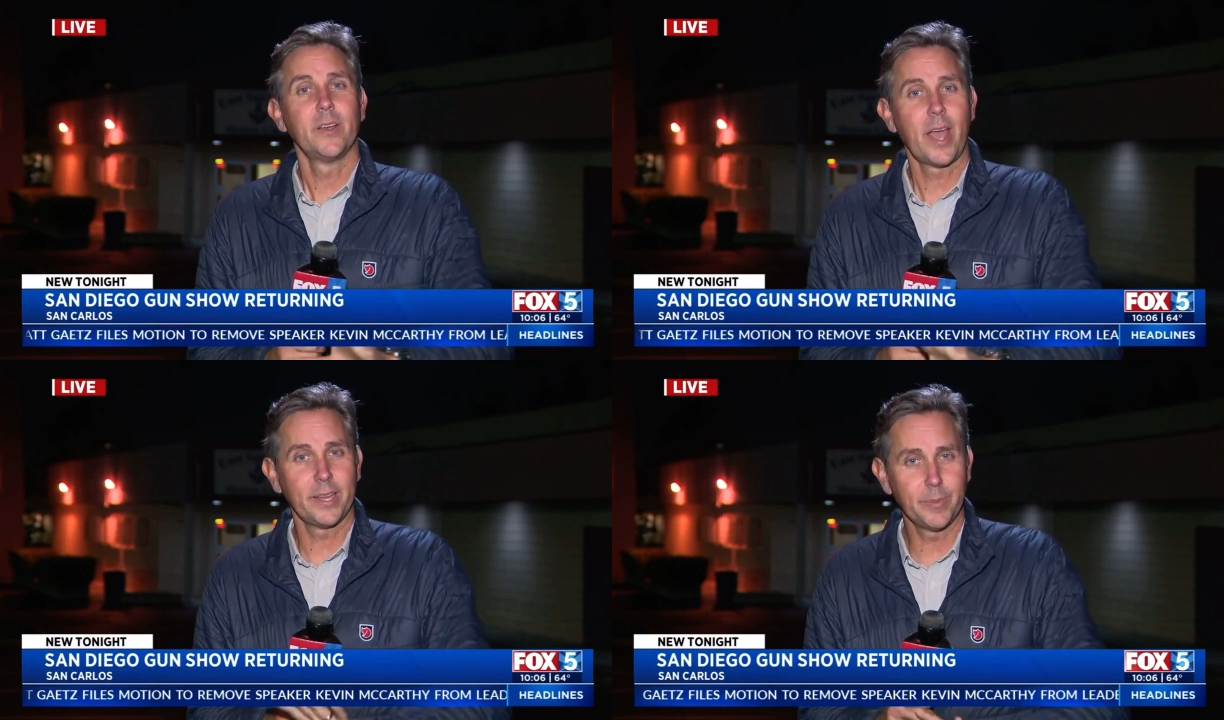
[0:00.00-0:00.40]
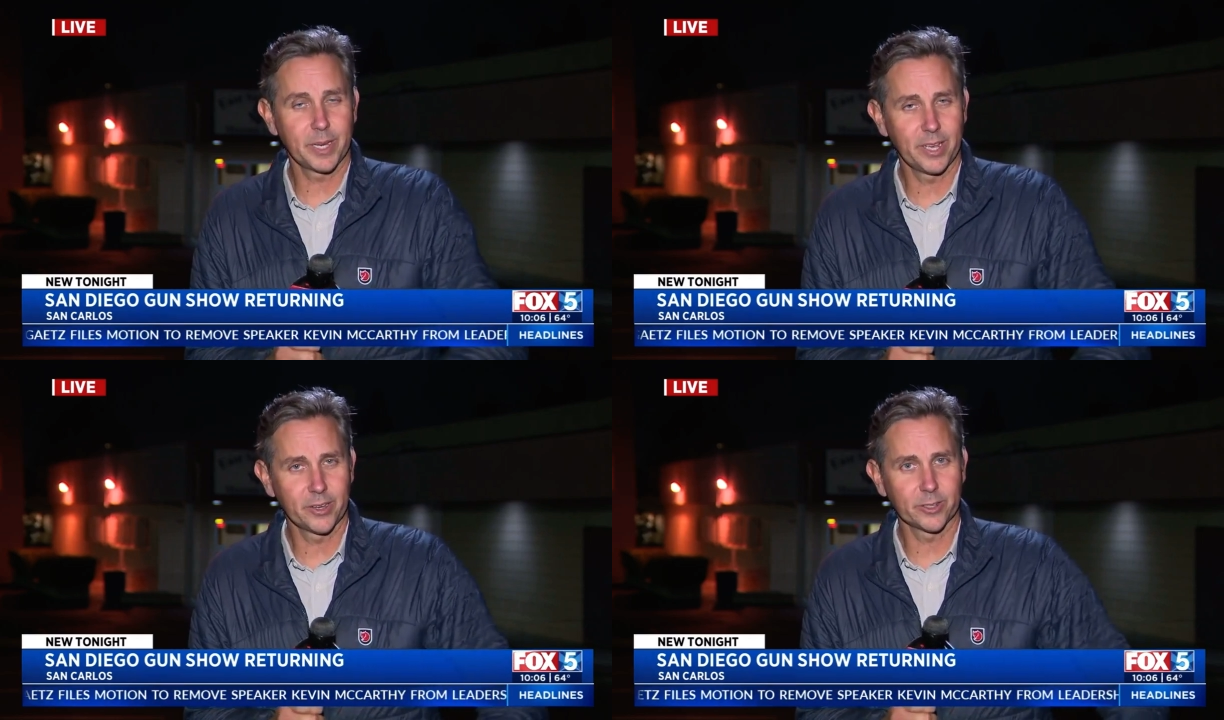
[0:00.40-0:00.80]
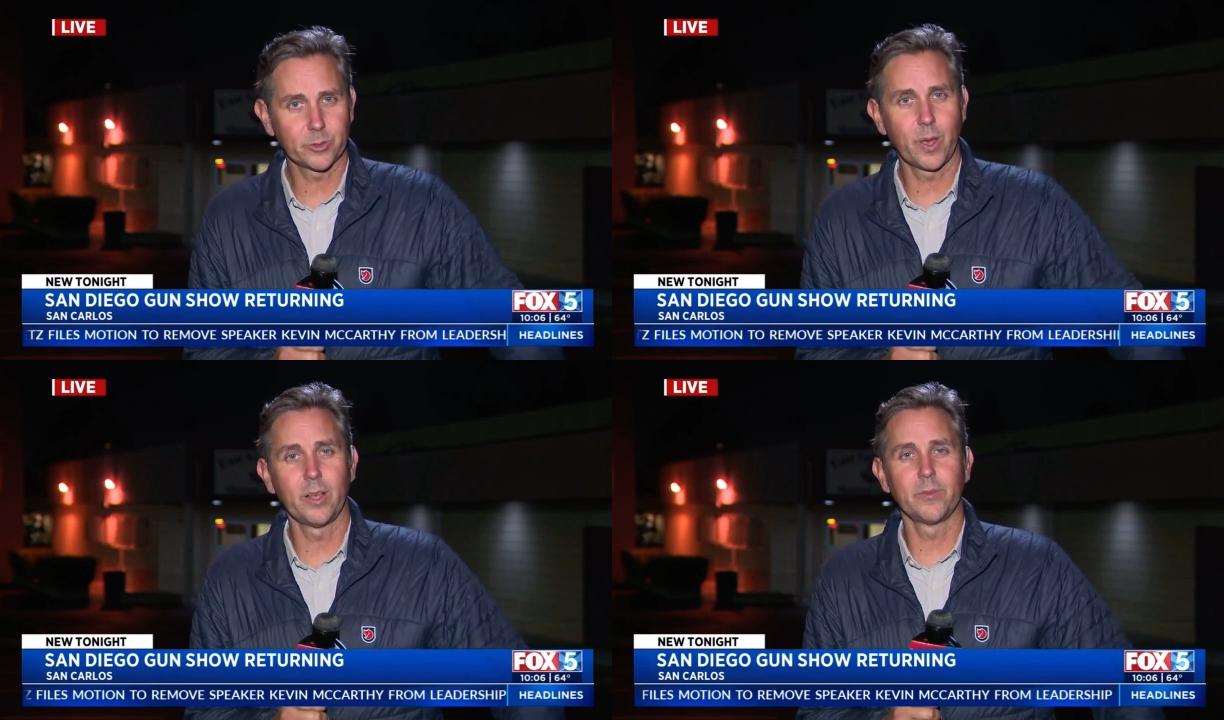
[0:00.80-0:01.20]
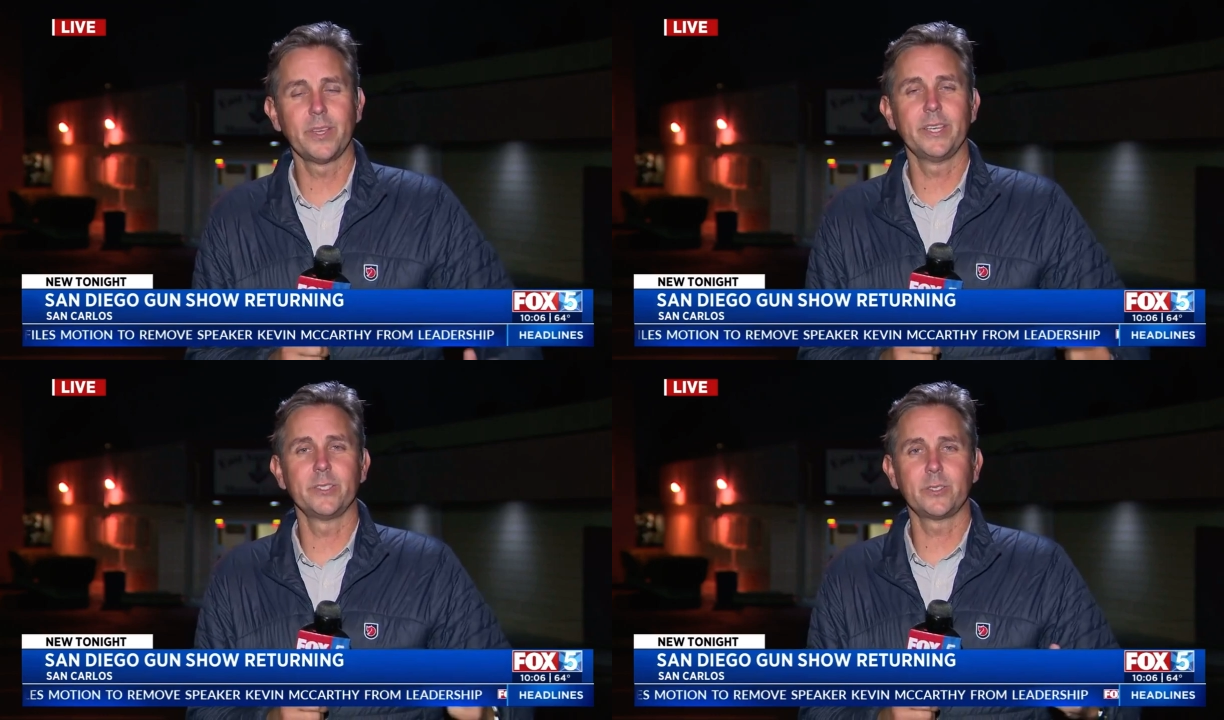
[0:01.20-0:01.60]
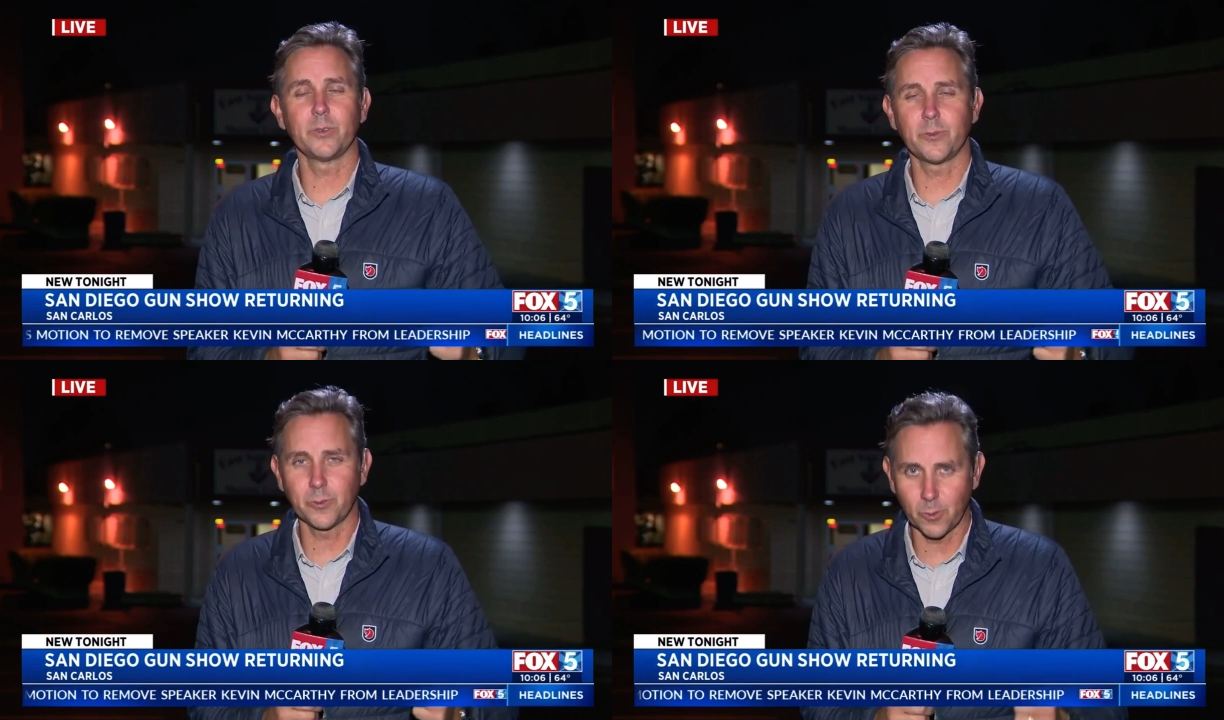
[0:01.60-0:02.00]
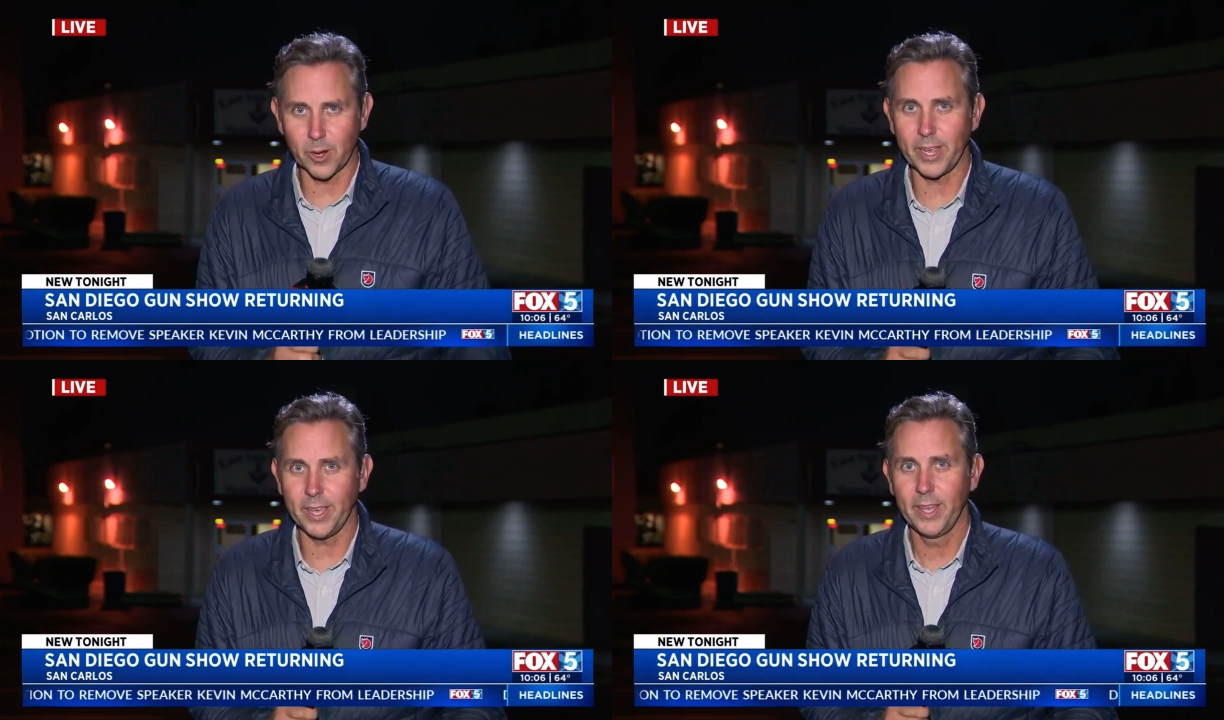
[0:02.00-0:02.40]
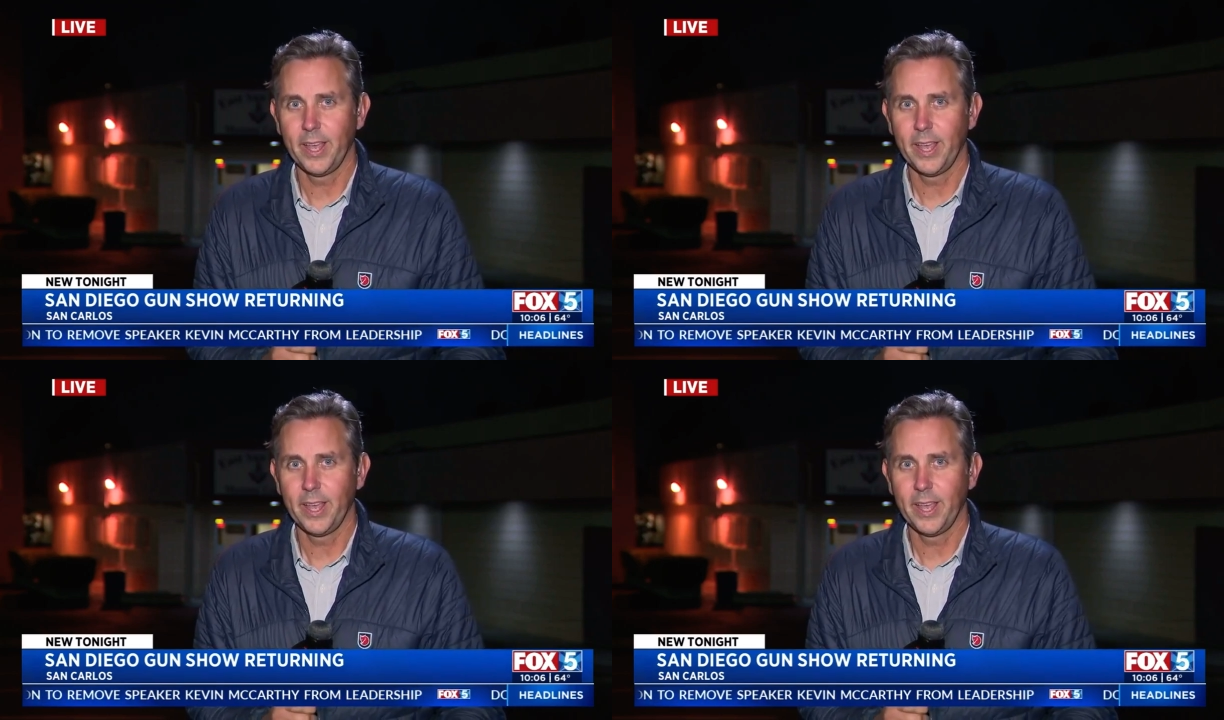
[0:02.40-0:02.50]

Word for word: Anybody under twelve is free.